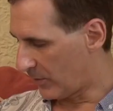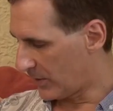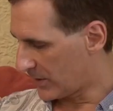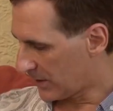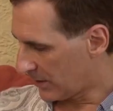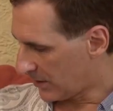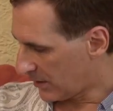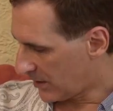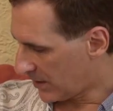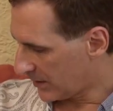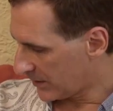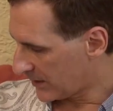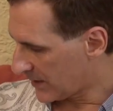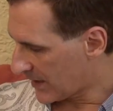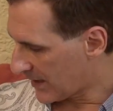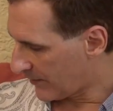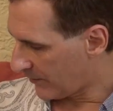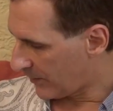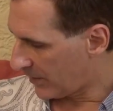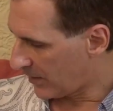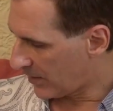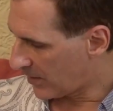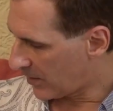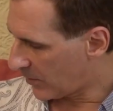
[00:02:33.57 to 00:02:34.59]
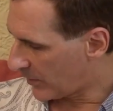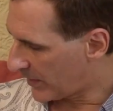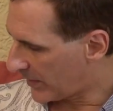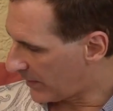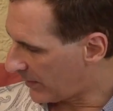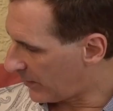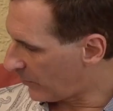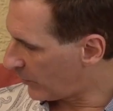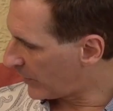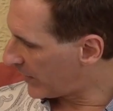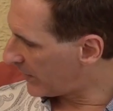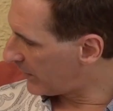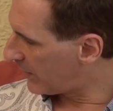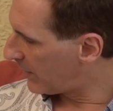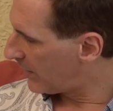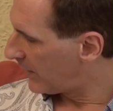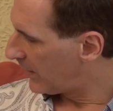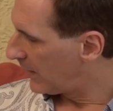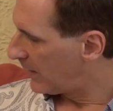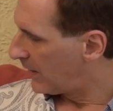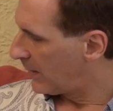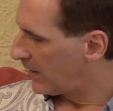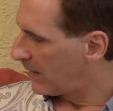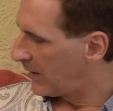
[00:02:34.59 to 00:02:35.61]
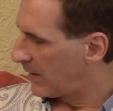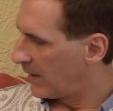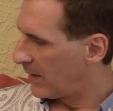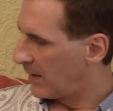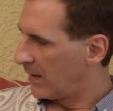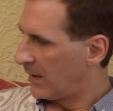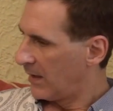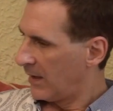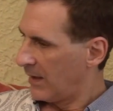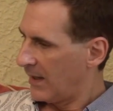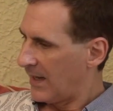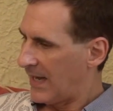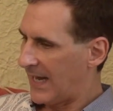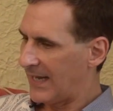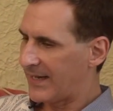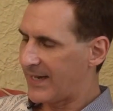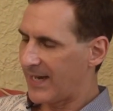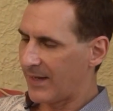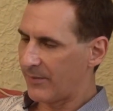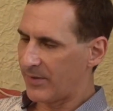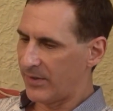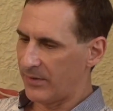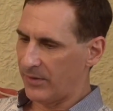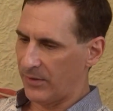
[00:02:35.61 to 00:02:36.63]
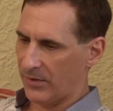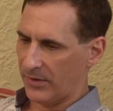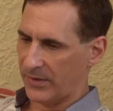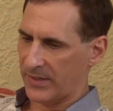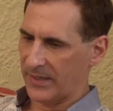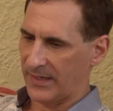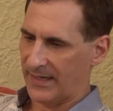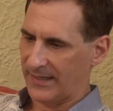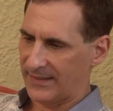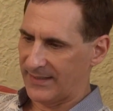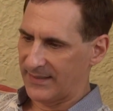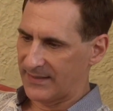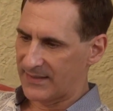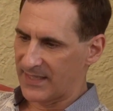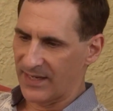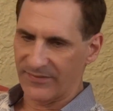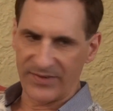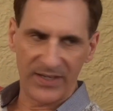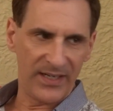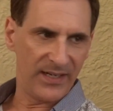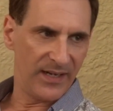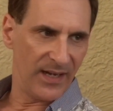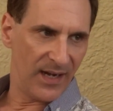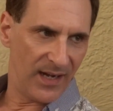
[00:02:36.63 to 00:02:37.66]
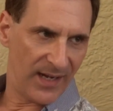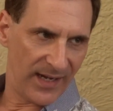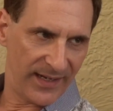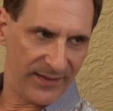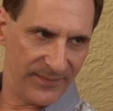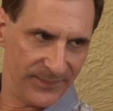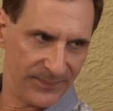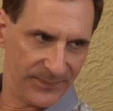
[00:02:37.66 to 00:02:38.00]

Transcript: was a long time, you know, when I came to New York in 1979.